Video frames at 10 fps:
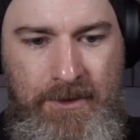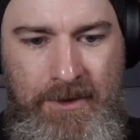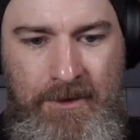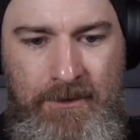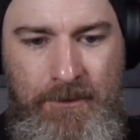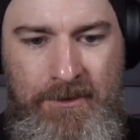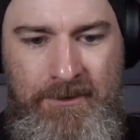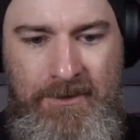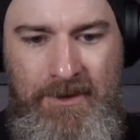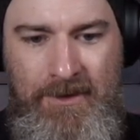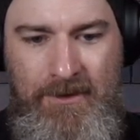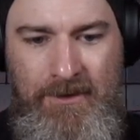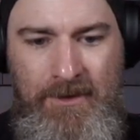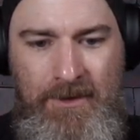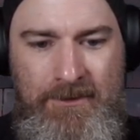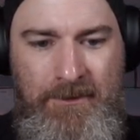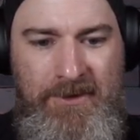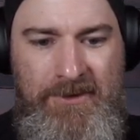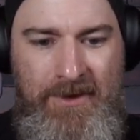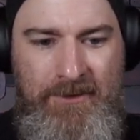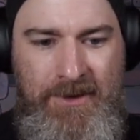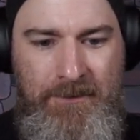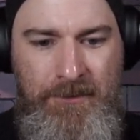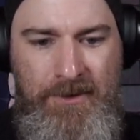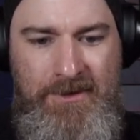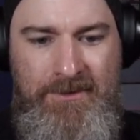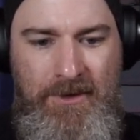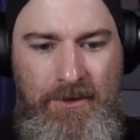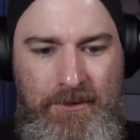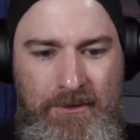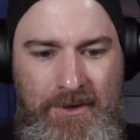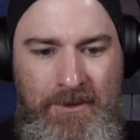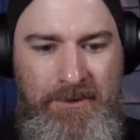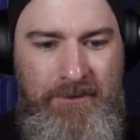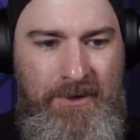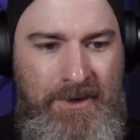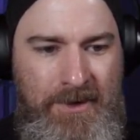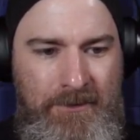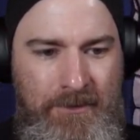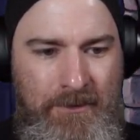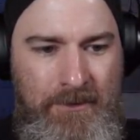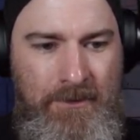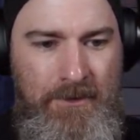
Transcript: hang on one sec. Some of these you have to take pretty slow and be very careful.